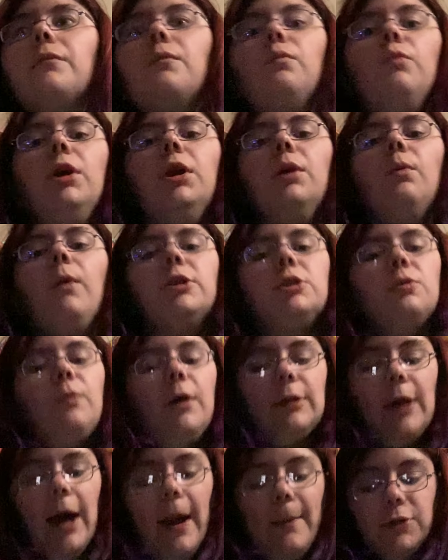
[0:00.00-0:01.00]
We went to
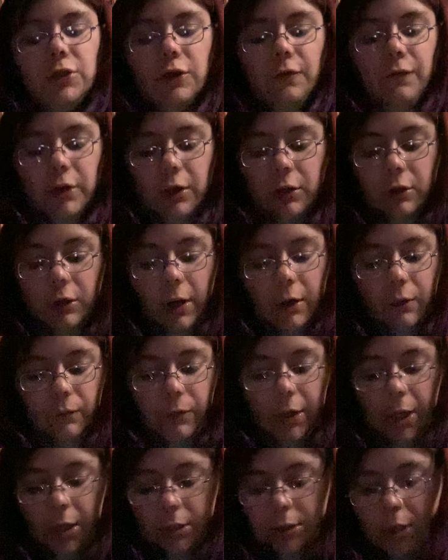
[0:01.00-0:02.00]
Red Lobster for dinner. I don't
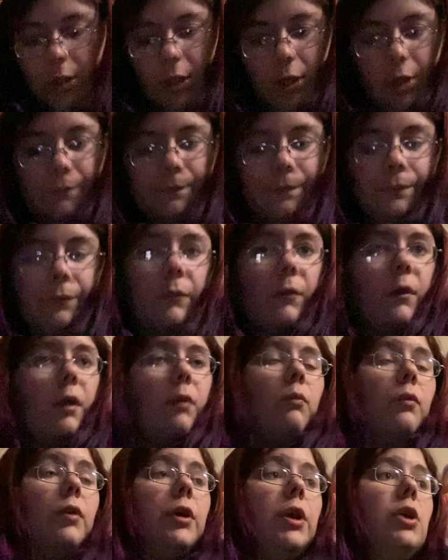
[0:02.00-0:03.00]
think I said that.
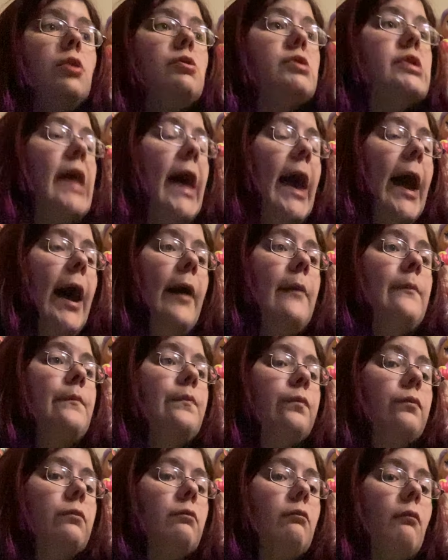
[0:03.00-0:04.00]
Well, he used that
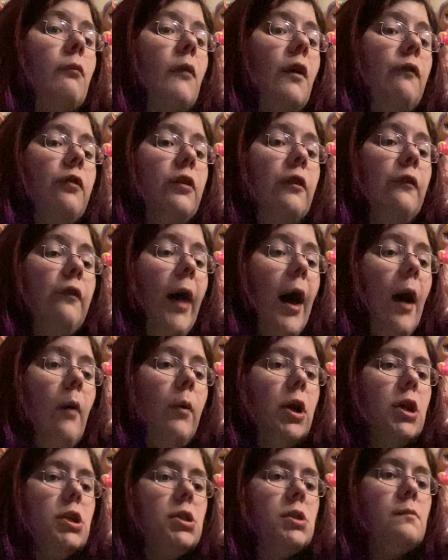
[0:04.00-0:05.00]
for the
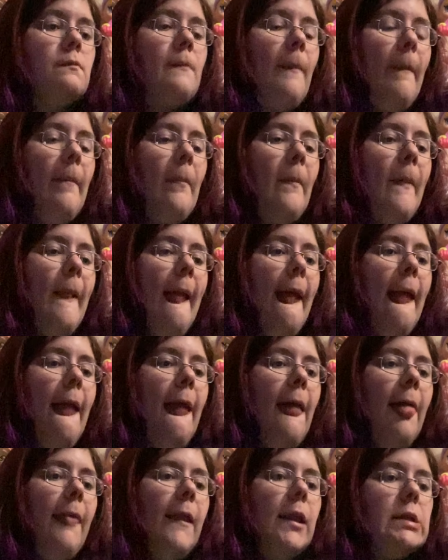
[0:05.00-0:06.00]
flowers.
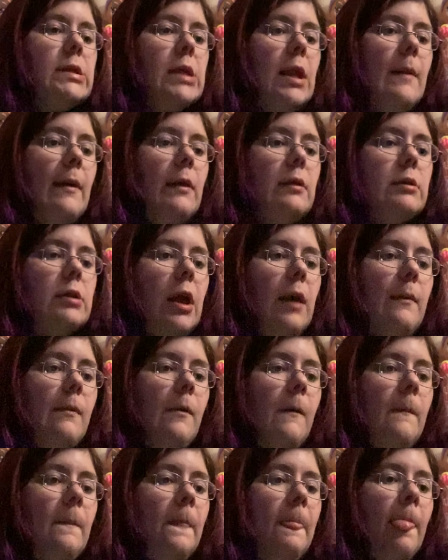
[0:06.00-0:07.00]
He set them on the
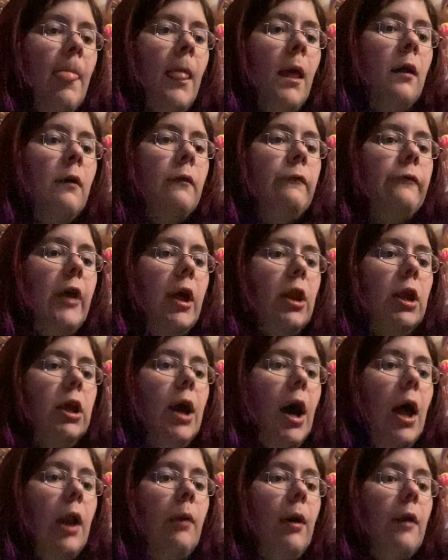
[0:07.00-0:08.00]
table. Then he
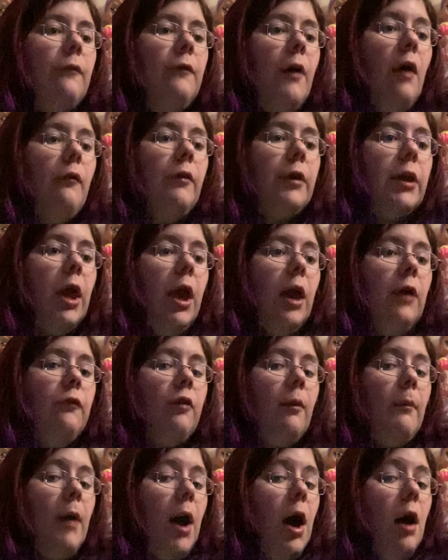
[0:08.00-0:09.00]
got a red velvet cake
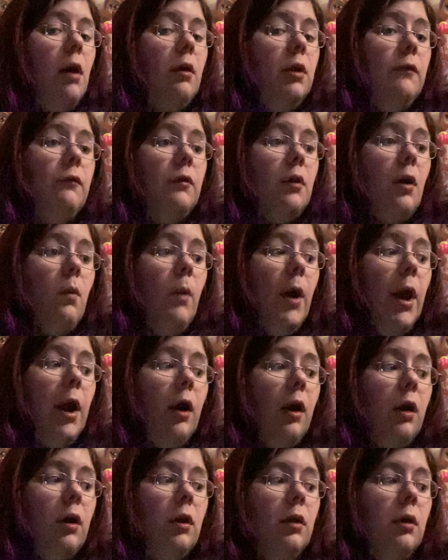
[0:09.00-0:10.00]
from I don't even know
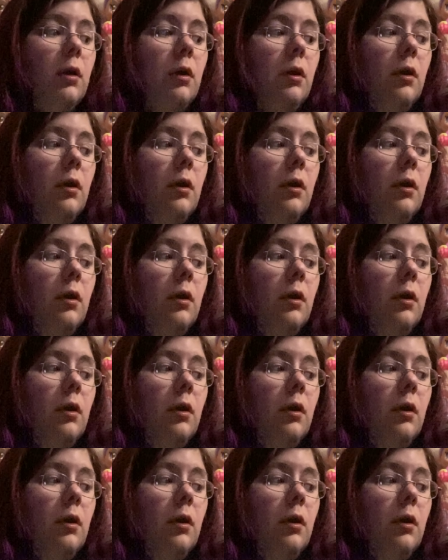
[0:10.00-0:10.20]
where.